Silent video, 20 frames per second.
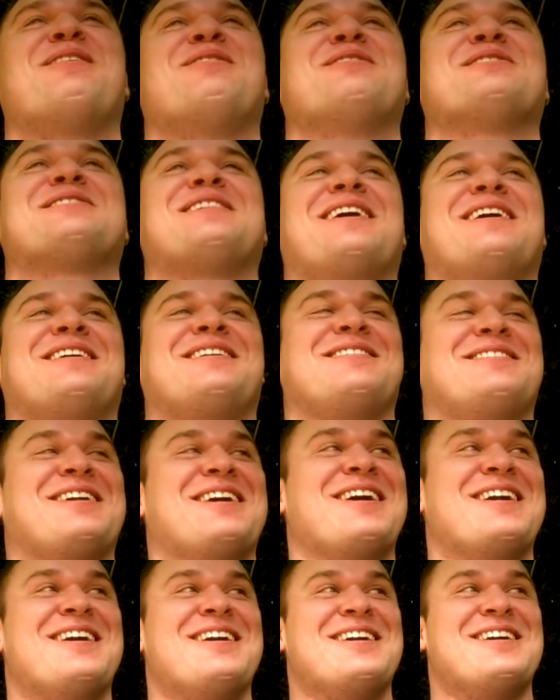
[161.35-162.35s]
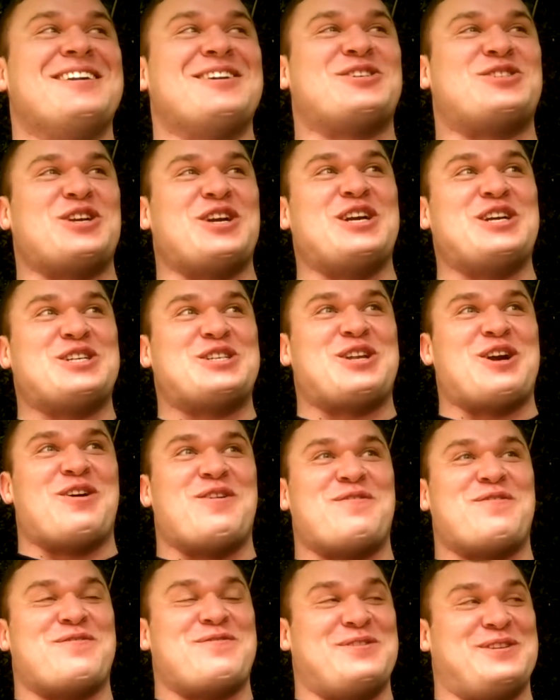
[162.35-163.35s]
I was like,
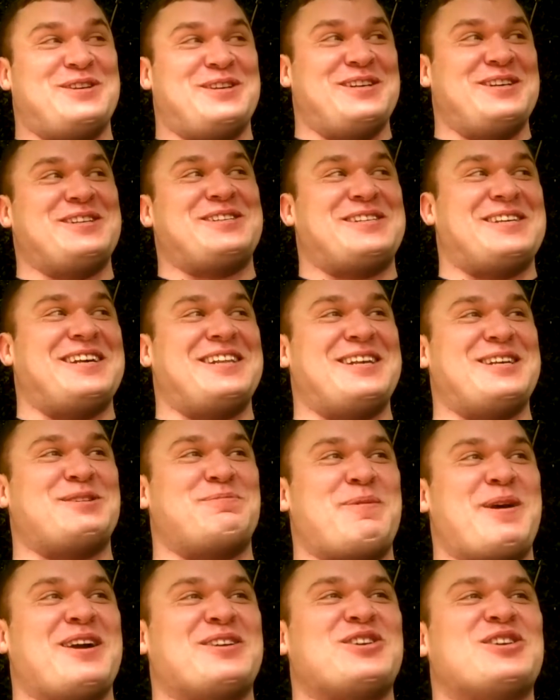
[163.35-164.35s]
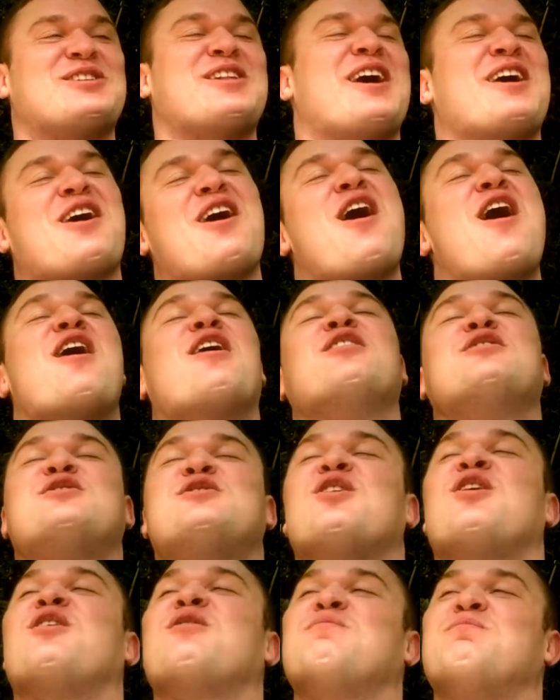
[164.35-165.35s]
Krzysztof, did you see this picture? He's like, it's
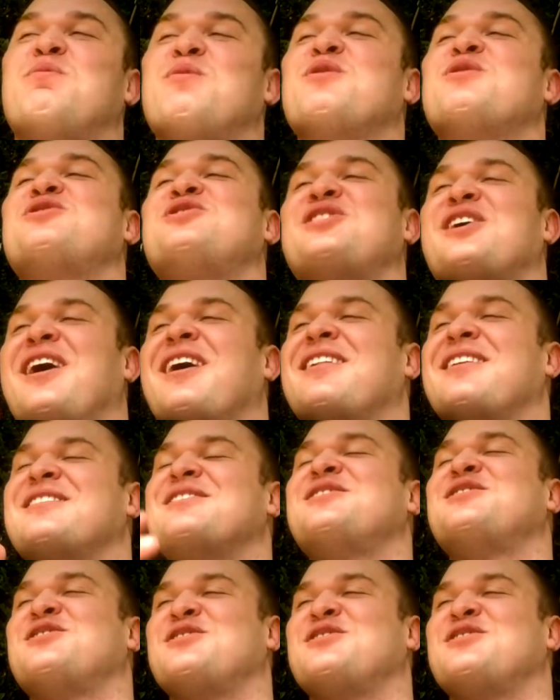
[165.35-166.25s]
all bullshit.